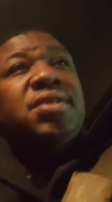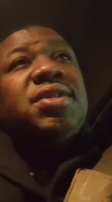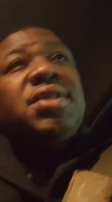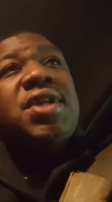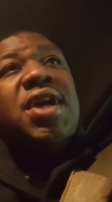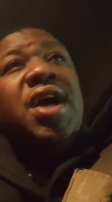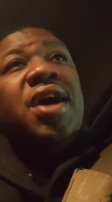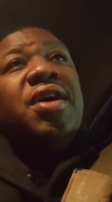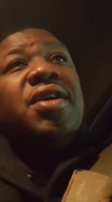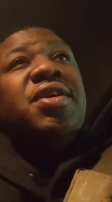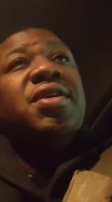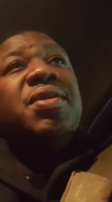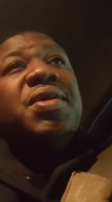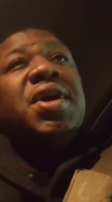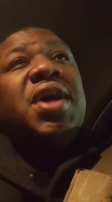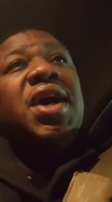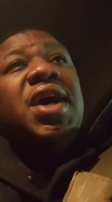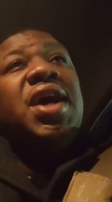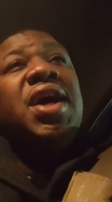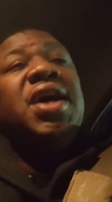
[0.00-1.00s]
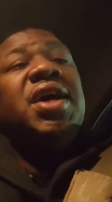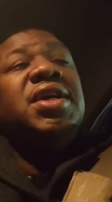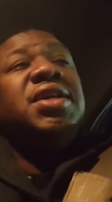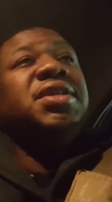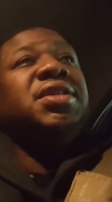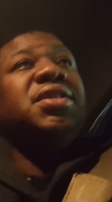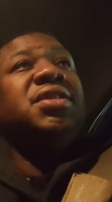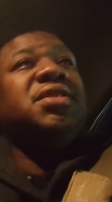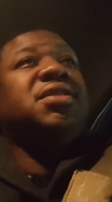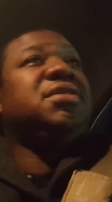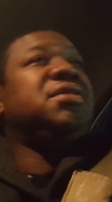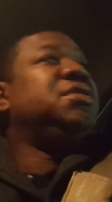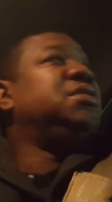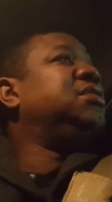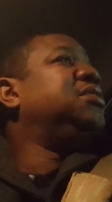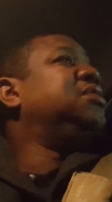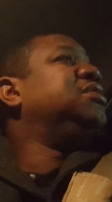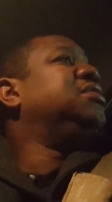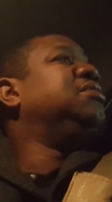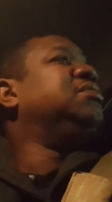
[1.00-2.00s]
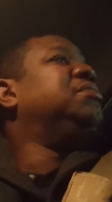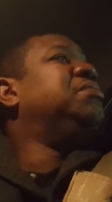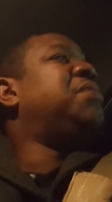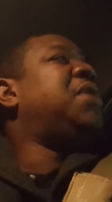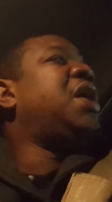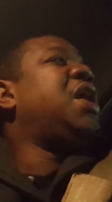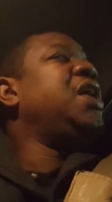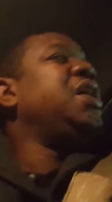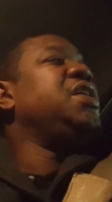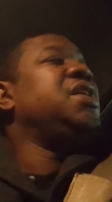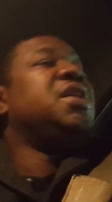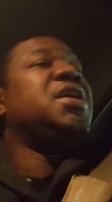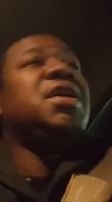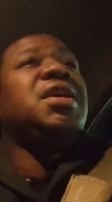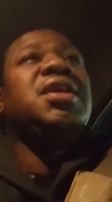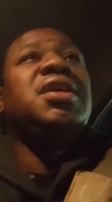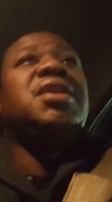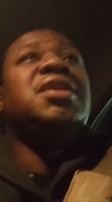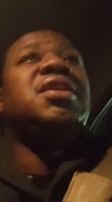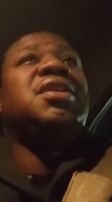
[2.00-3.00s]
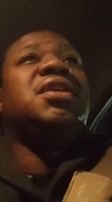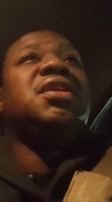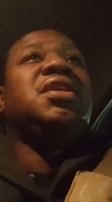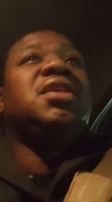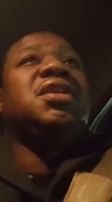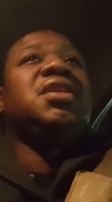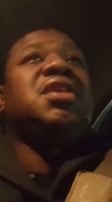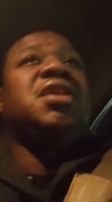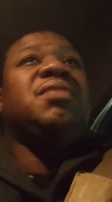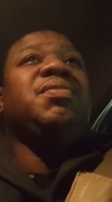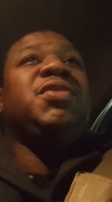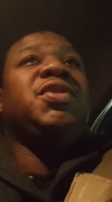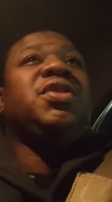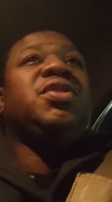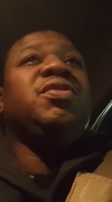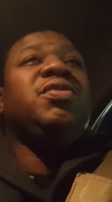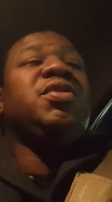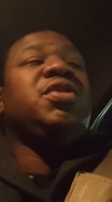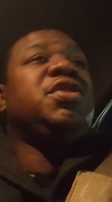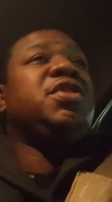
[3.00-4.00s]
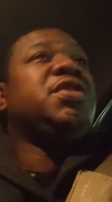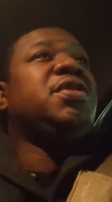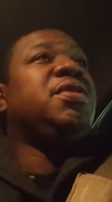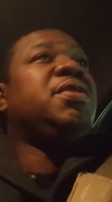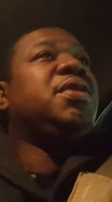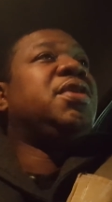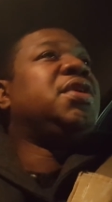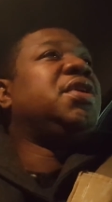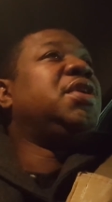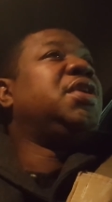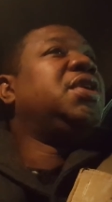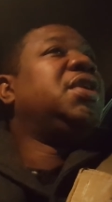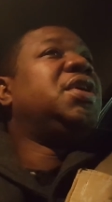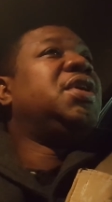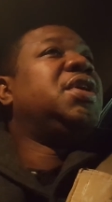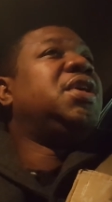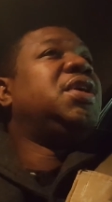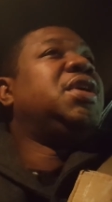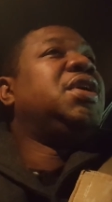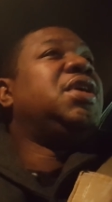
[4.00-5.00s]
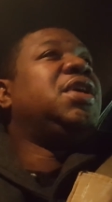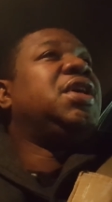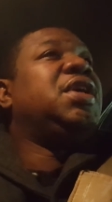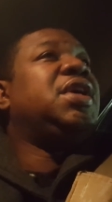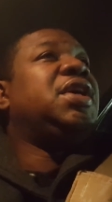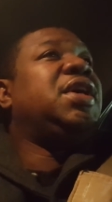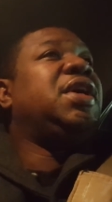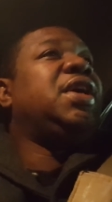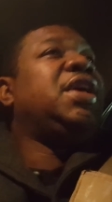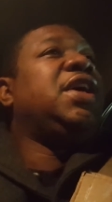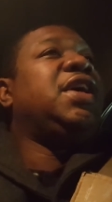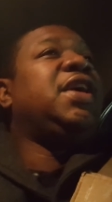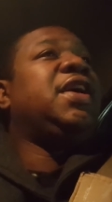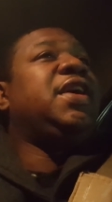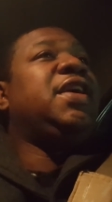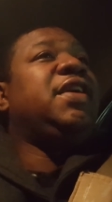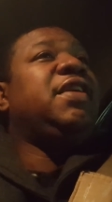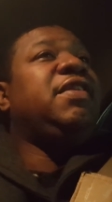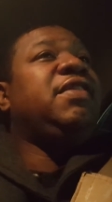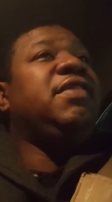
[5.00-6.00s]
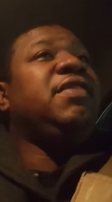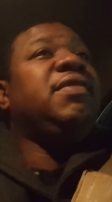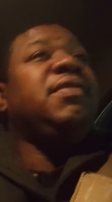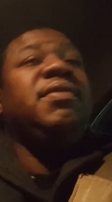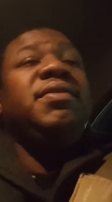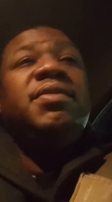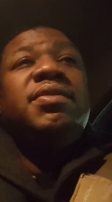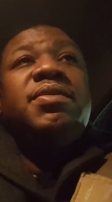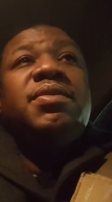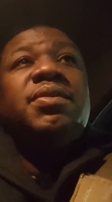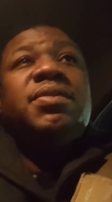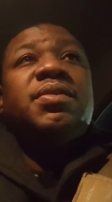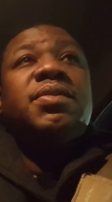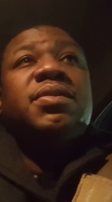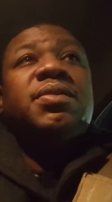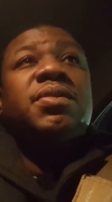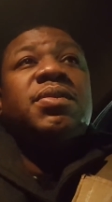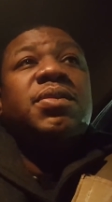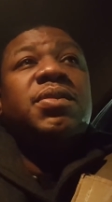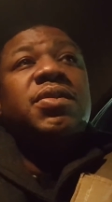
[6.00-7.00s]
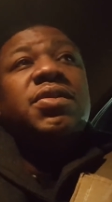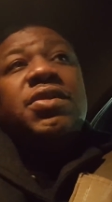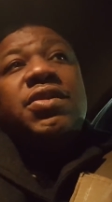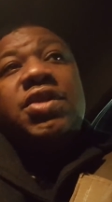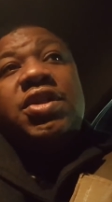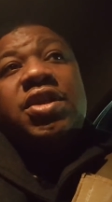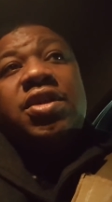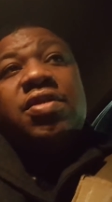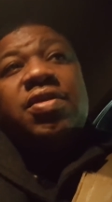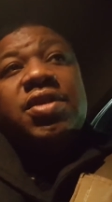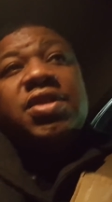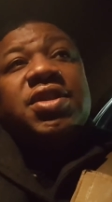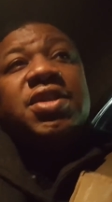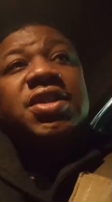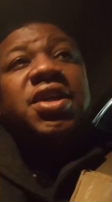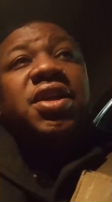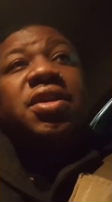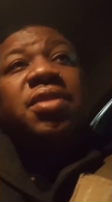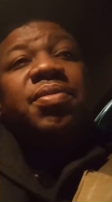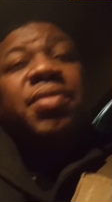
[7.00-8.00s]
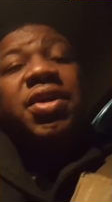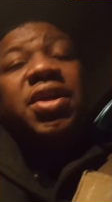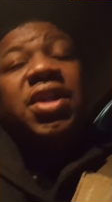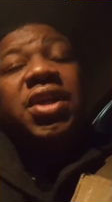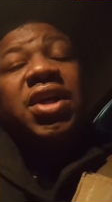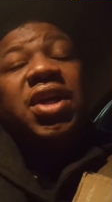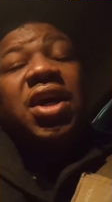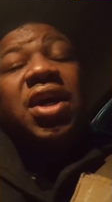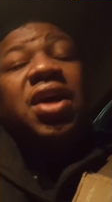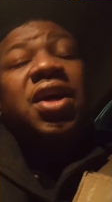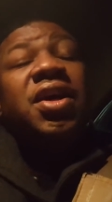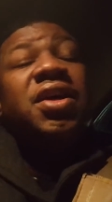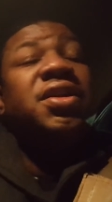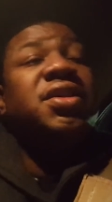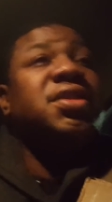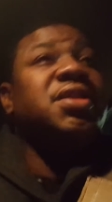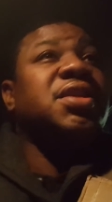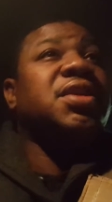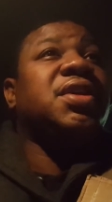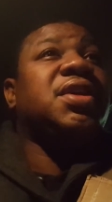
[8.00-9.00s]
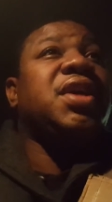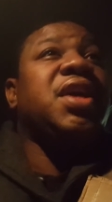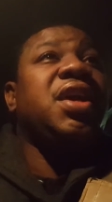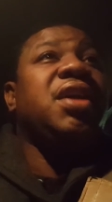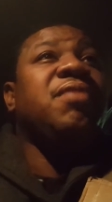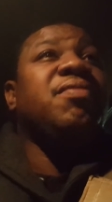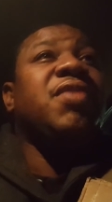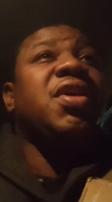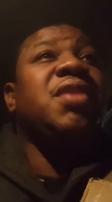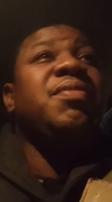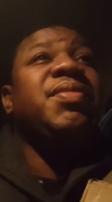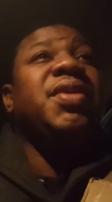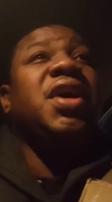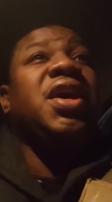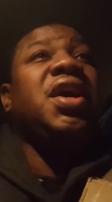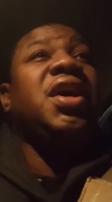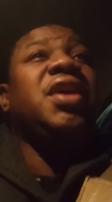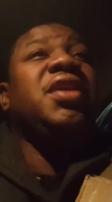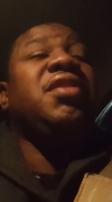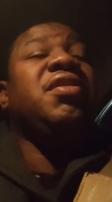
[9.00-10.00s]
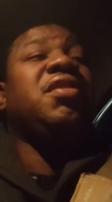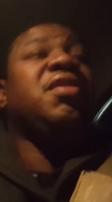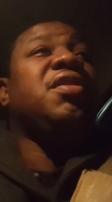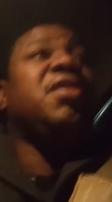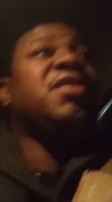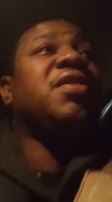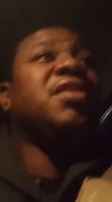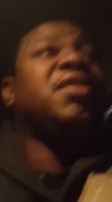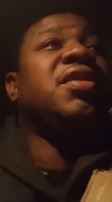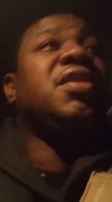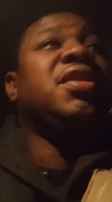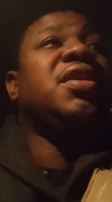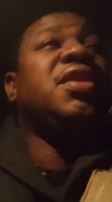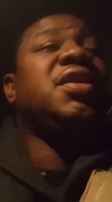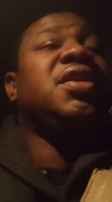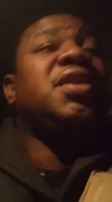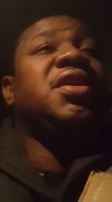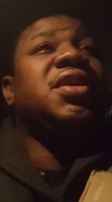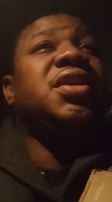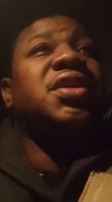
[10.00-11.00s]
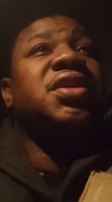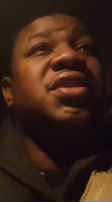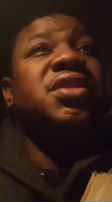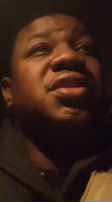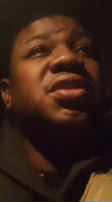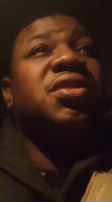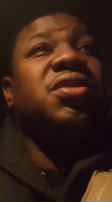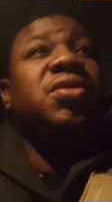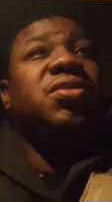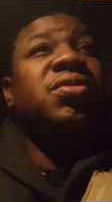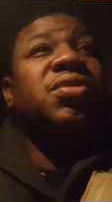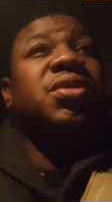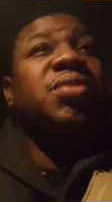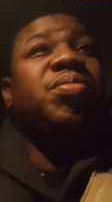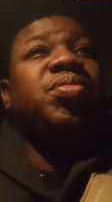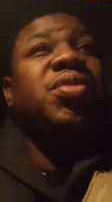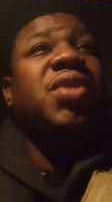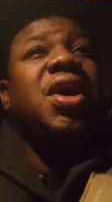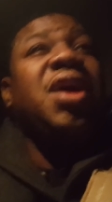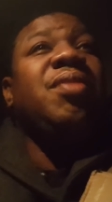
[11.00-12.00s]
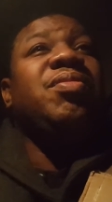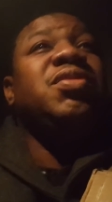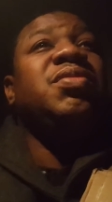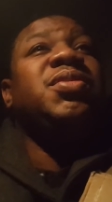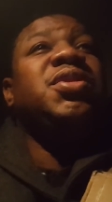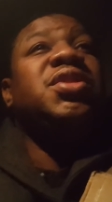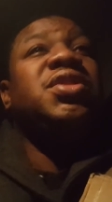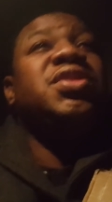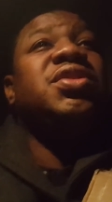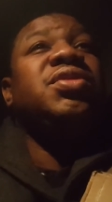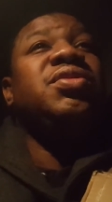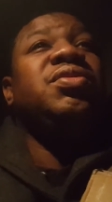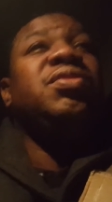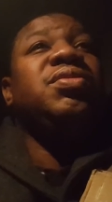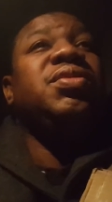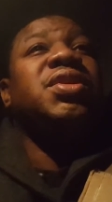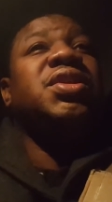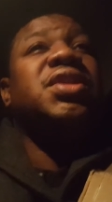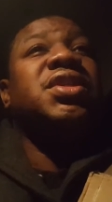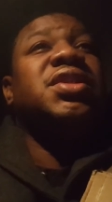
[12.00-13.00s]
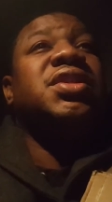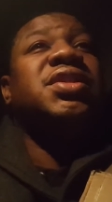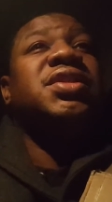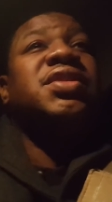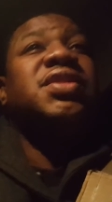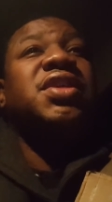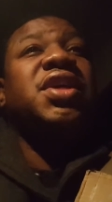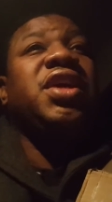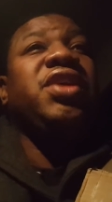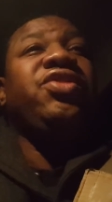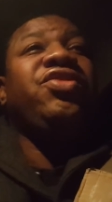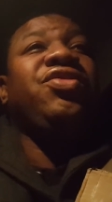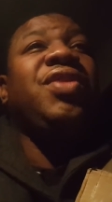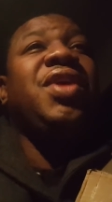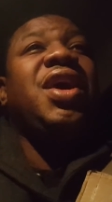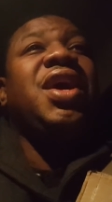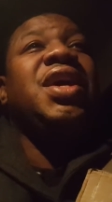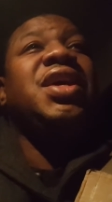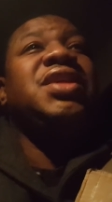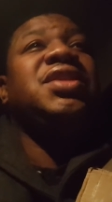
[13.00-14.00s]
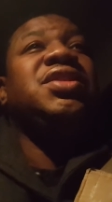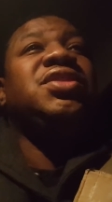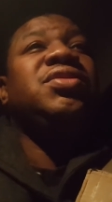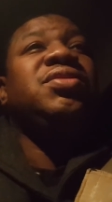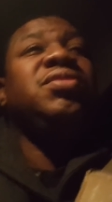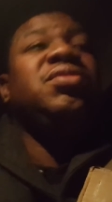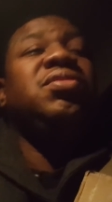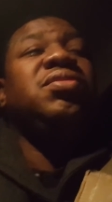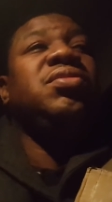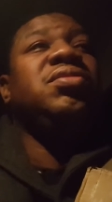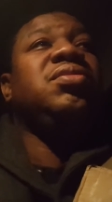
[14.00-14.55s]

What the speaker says: Now you got Maya coming through the door, and Christina Milian came right behind her. So the problem ensued is they tried to,